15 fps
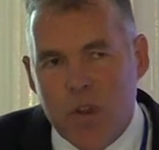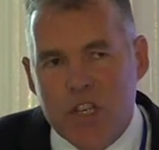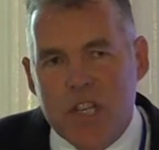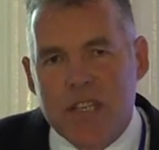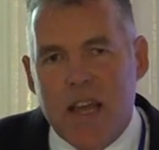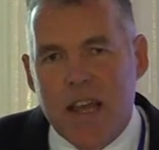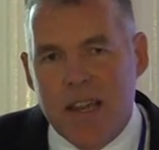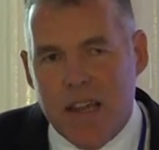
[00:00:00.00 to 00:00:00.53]
which
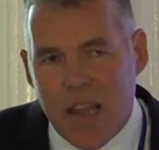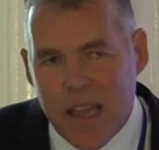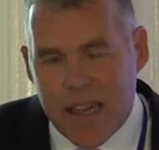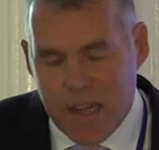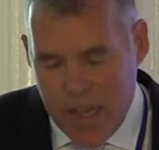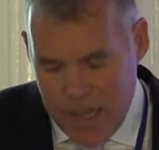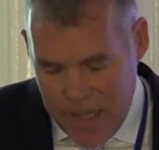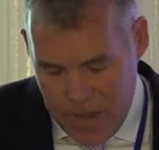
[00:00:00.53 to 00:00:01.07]
is
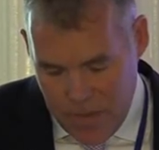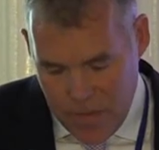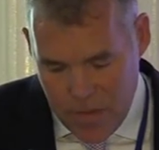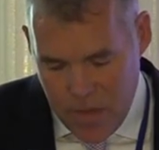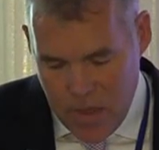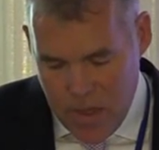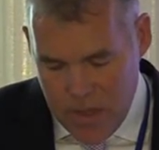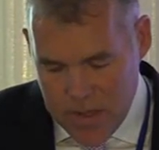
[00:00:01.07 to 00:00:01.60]
unlikely
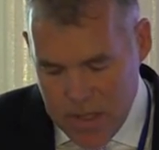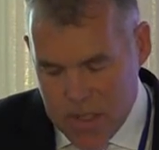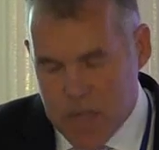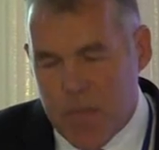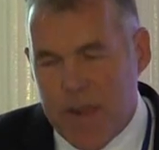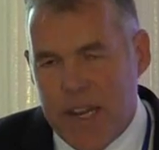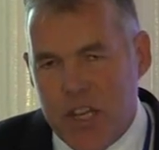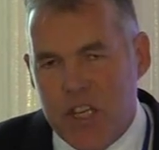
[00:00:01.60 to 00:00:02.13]
to
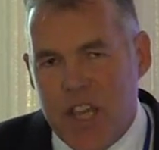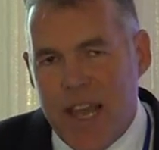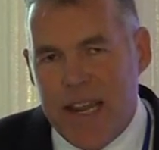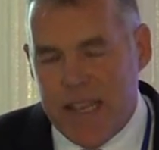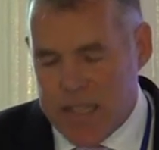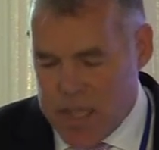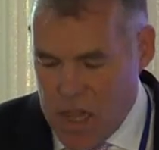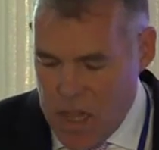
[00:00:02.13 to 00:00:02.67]
diminish
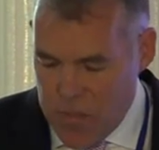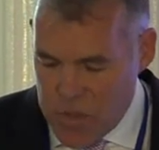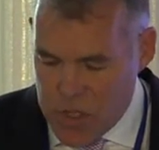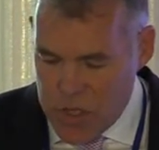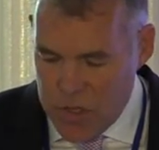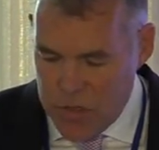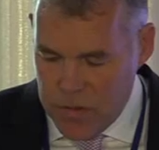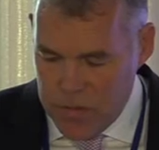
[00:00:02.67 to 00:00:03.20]
any time
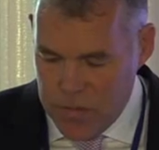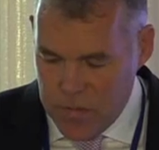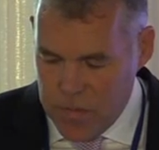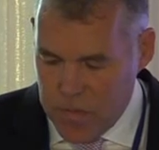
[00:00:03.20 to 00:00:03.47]
soon.